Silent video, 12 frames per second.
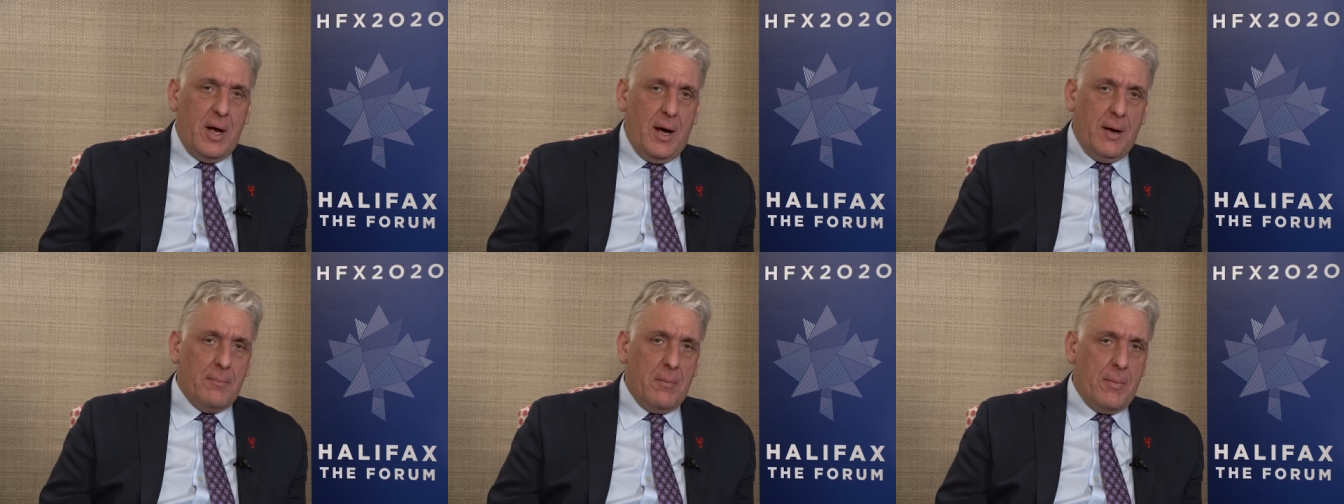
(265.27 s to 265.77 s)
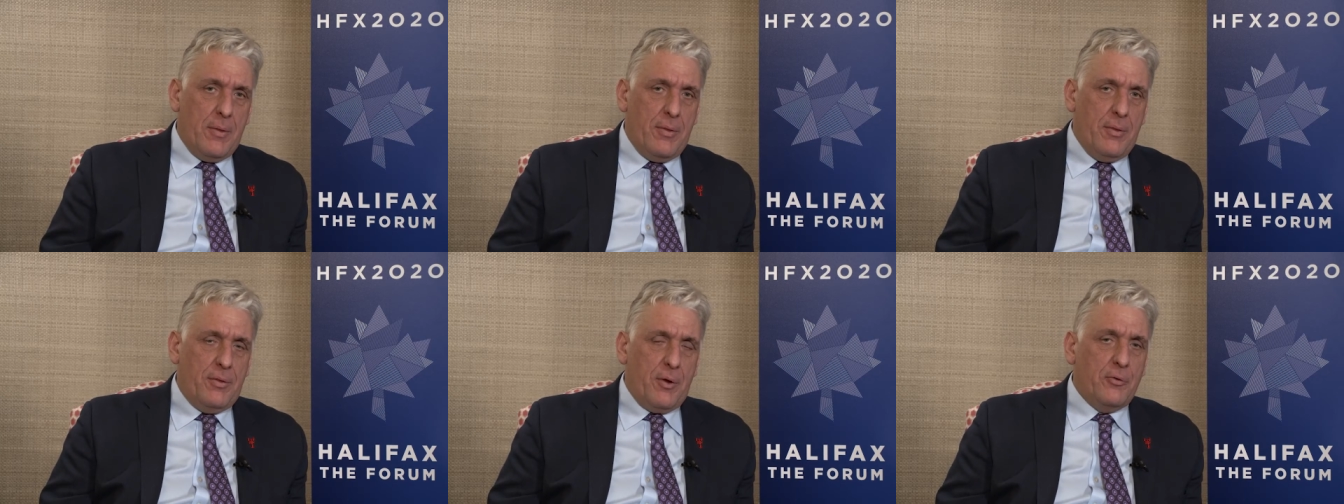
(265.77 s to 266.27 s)
Um,
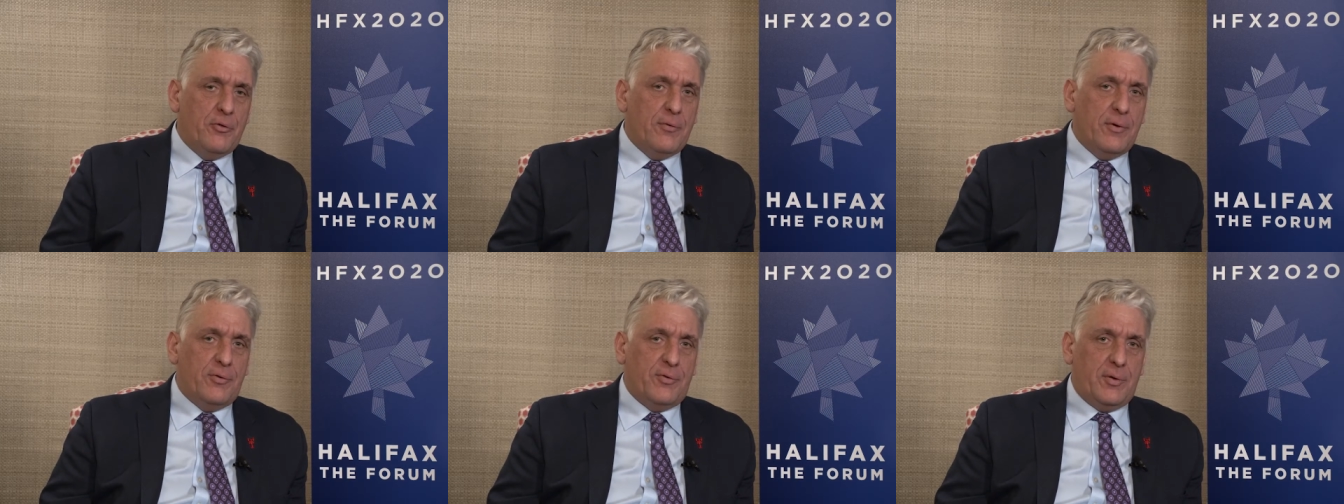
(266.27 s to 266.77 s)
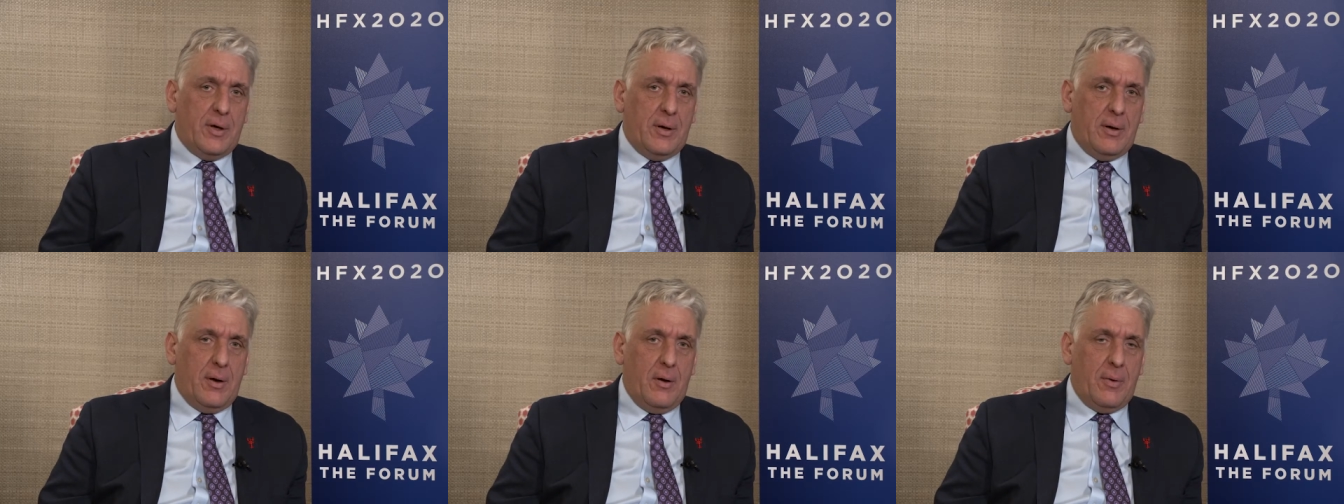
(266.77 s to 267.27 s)
those of us
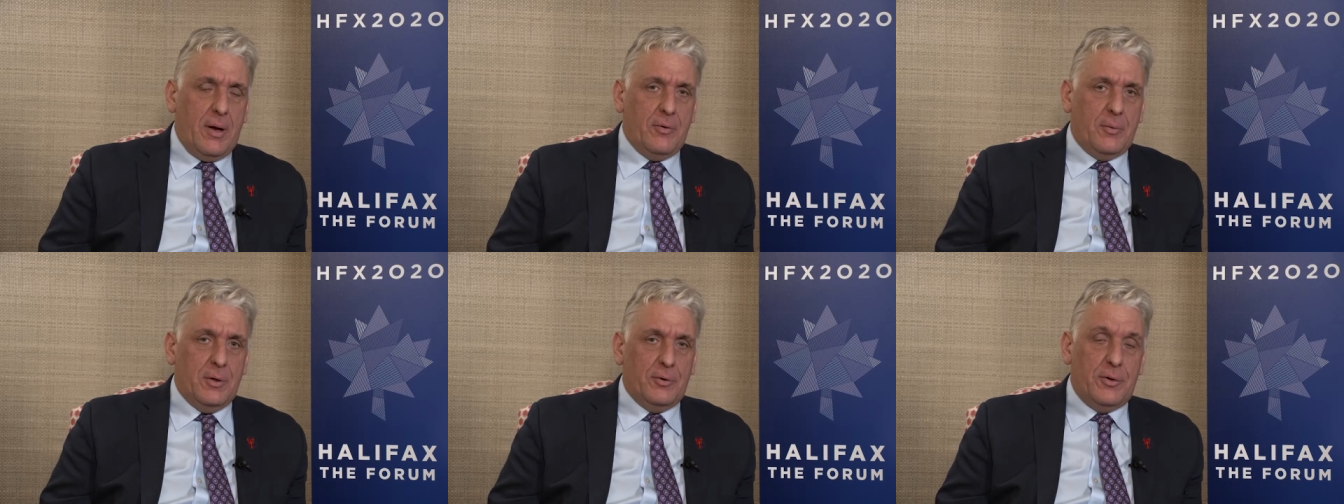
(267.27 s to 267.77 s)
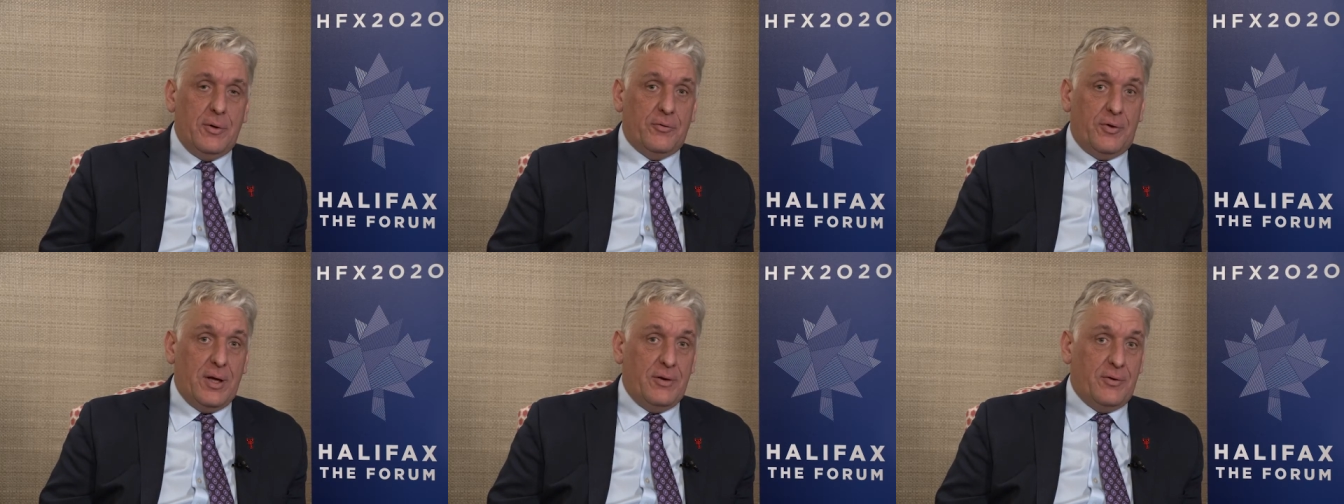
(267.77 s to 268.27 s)
uh, around the world who
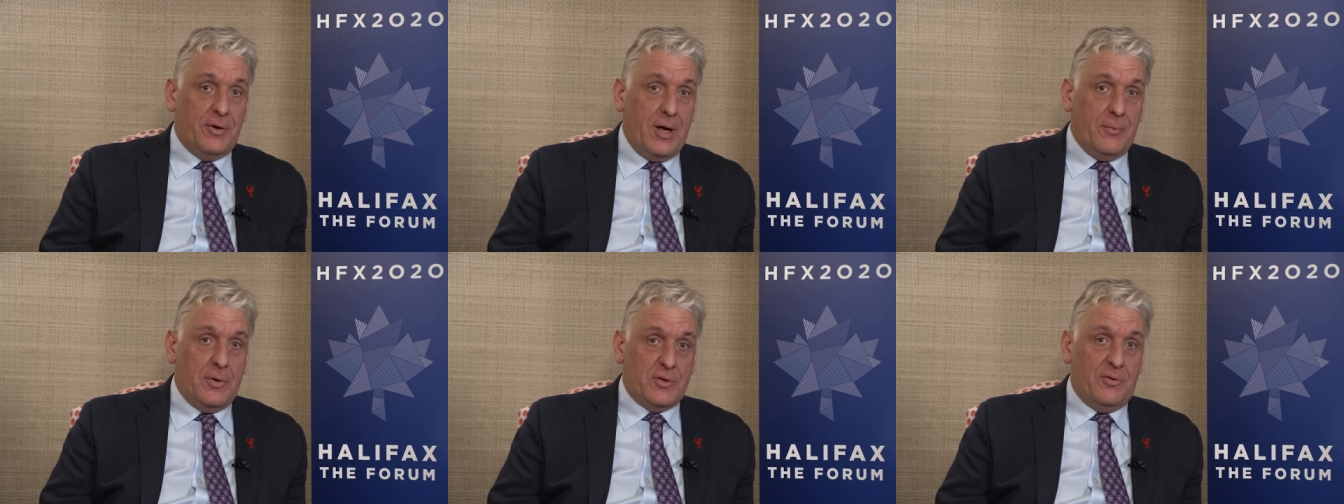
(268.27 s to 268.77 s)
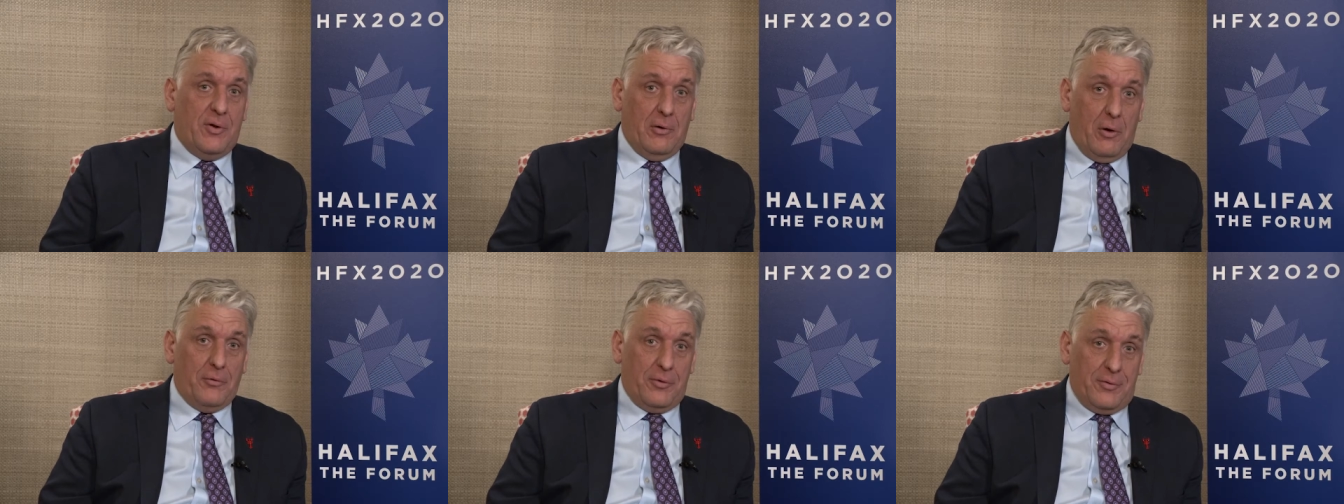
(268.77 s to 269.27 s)
use the internet, which is a
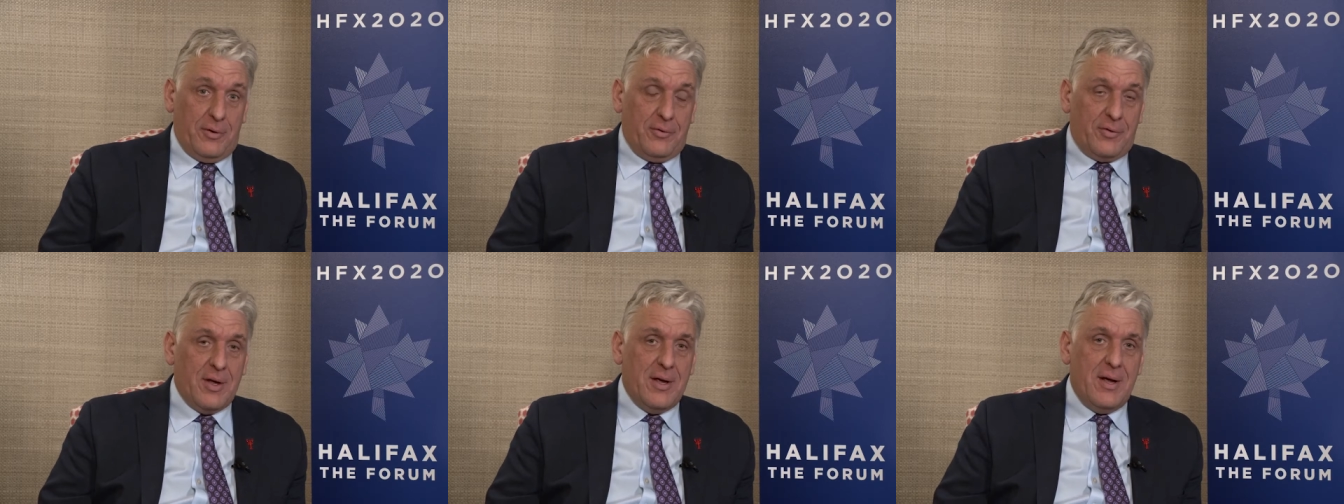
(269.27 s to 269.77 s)
lot of us,